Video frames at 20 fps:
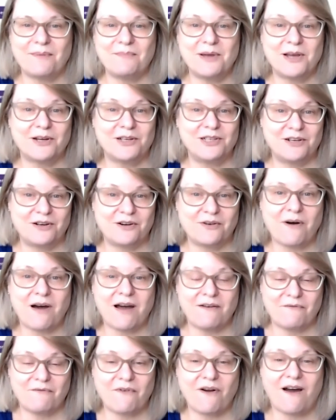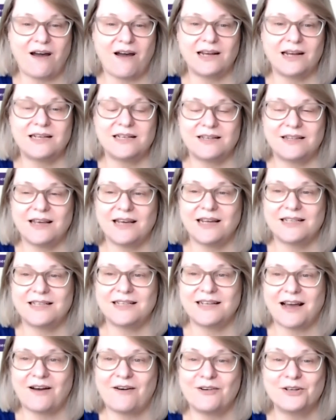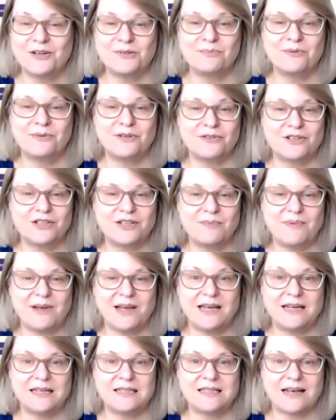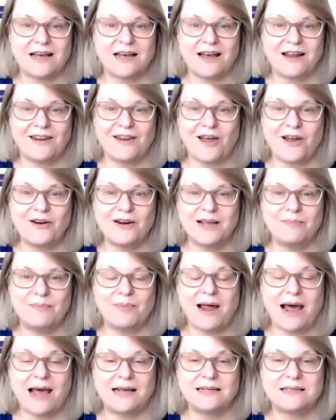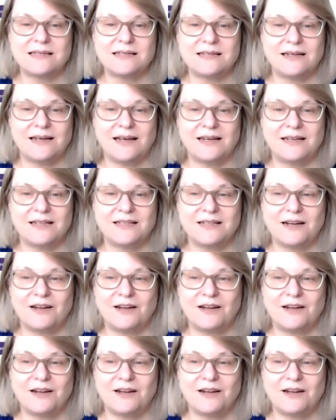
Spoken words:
because you're quite right that entrepreneurship is a lonely place. And